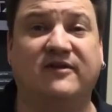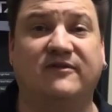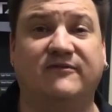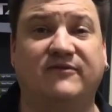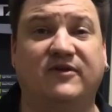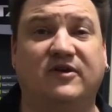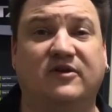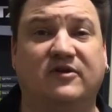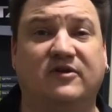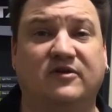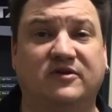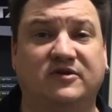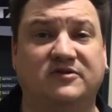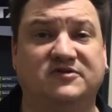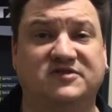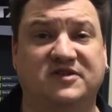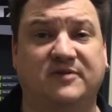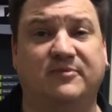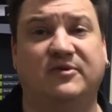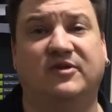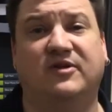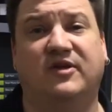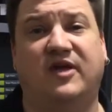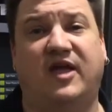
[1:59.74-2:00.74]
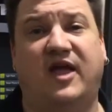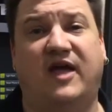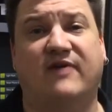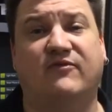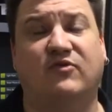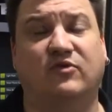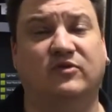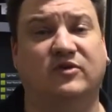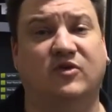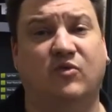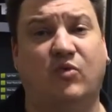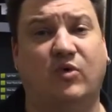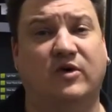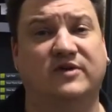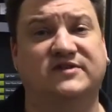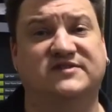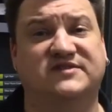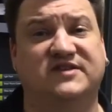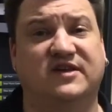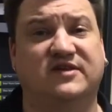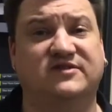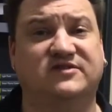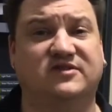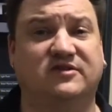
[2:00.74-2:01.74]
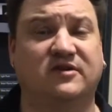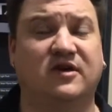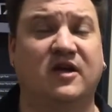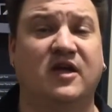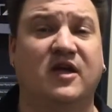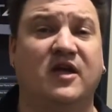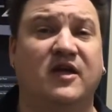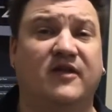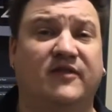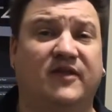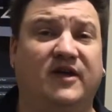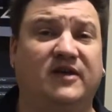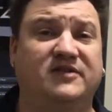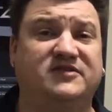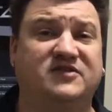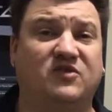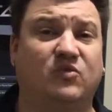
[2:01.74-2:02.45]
of the vehicle, you typically have only one sensor. That is a